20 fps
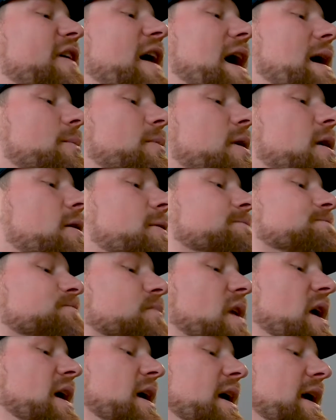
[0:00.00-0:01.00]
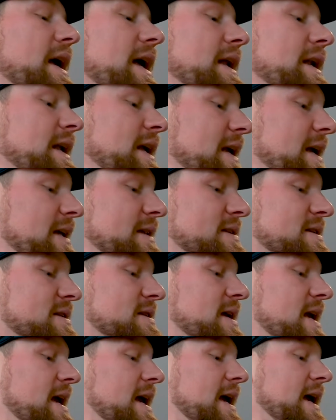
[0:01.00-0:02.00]
fiber, and
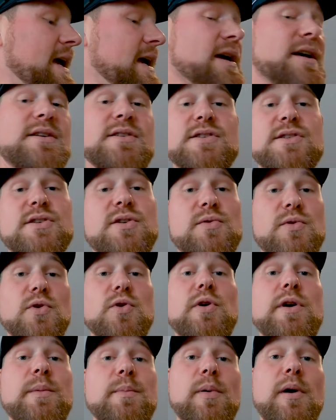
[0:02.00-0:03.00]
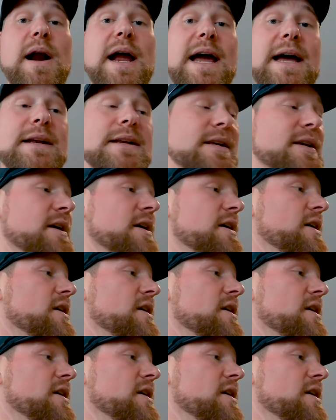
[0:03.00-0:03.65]
it's a Surui brand.